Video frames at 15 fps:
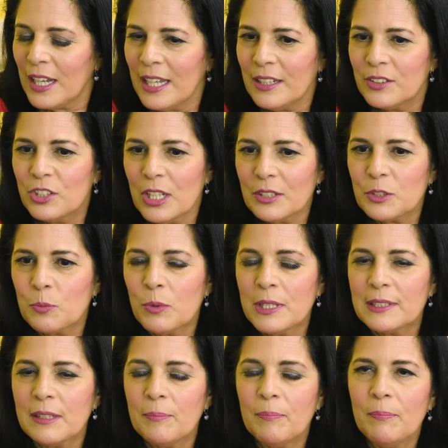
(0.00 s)
it just
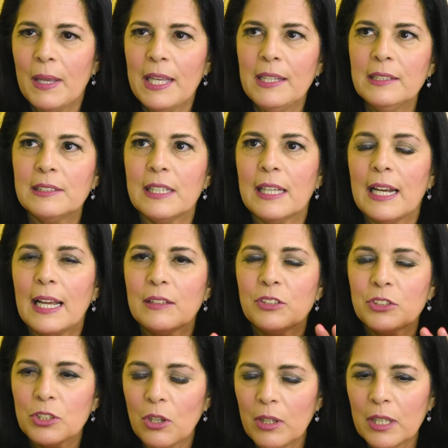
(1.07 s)
was amazing. And I
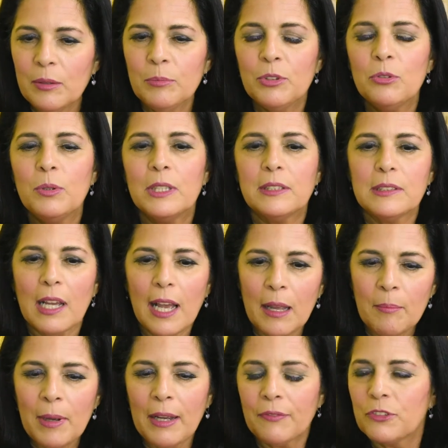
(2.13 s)
saw him do it
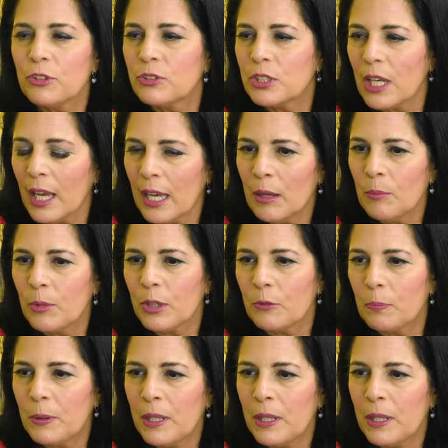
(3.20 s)
time after time with